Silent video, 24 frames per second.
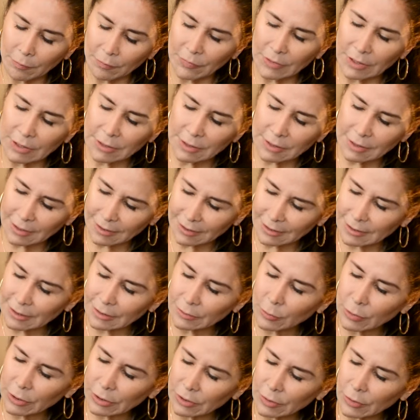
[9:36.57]
This is
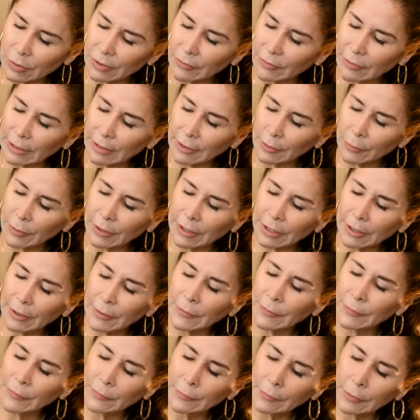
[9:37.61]
what you are feeling right
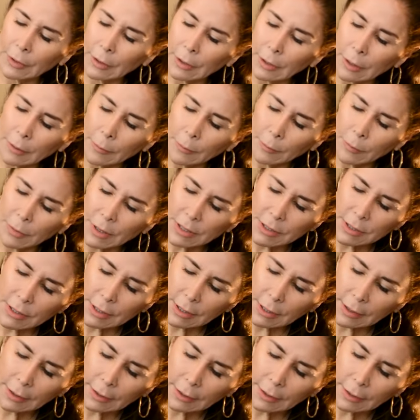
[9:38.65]
now. But